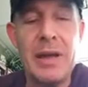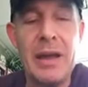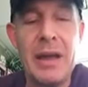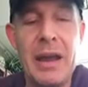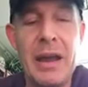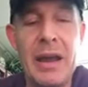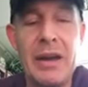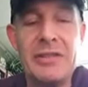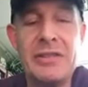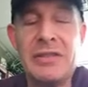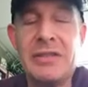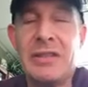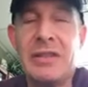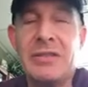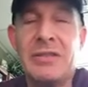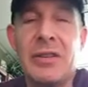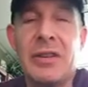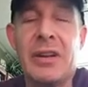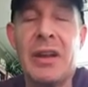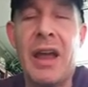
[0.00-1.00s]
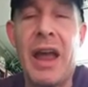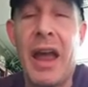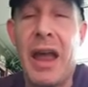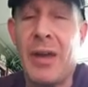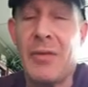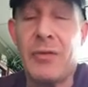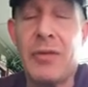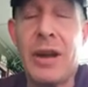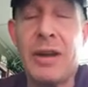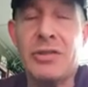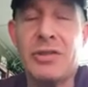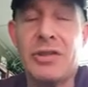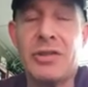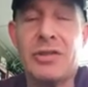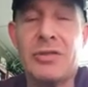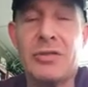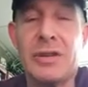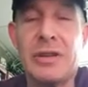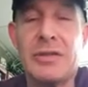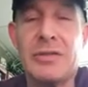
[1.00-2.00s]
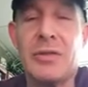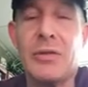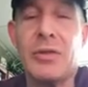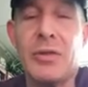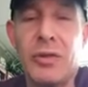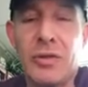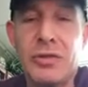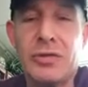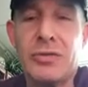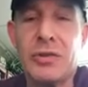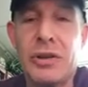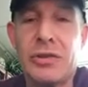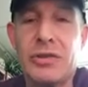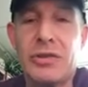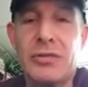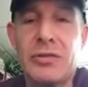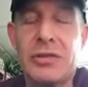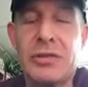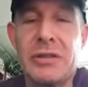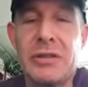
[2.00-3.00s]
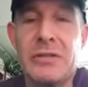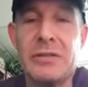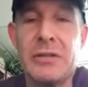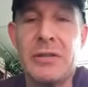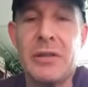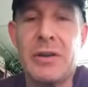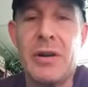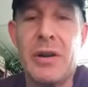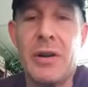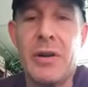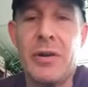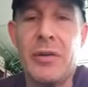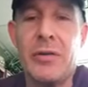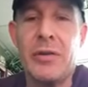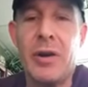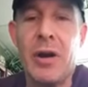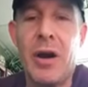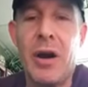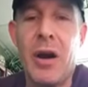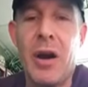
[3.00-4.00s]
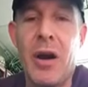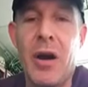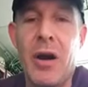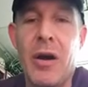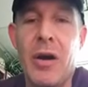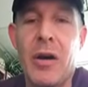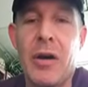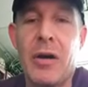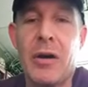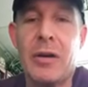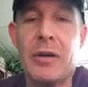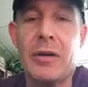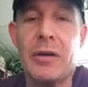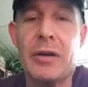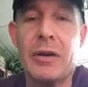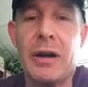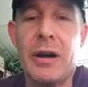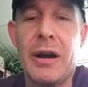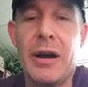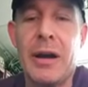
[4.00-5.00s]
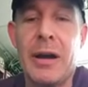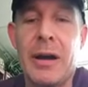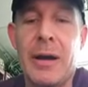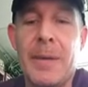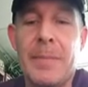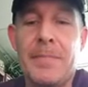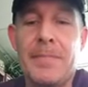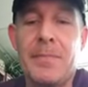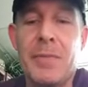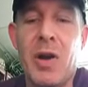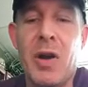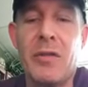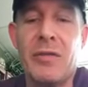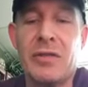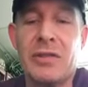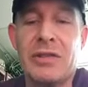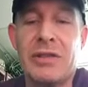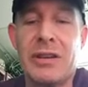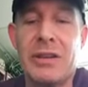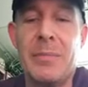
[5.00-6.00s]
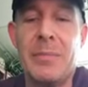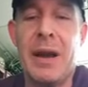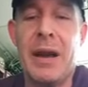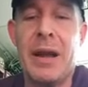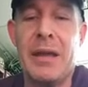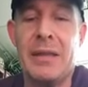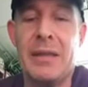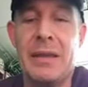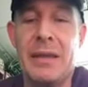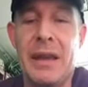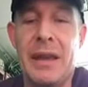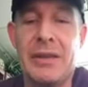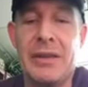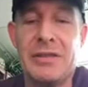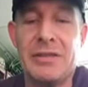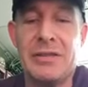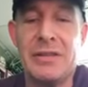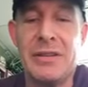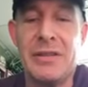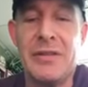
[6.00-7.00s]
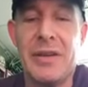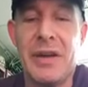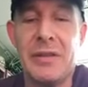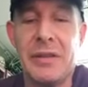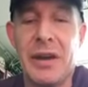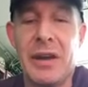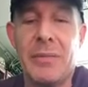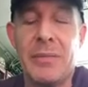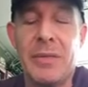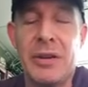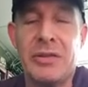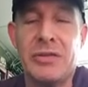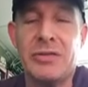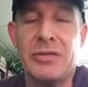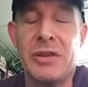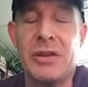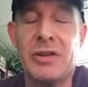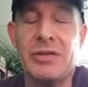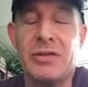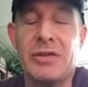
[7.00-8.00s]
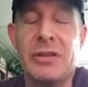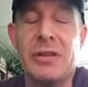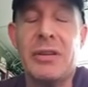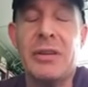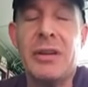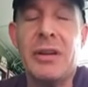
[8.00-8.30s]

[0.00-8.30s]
Agencies and registries, or nurse registries as they're called, are overseen by the Agency of Healthcare Administration.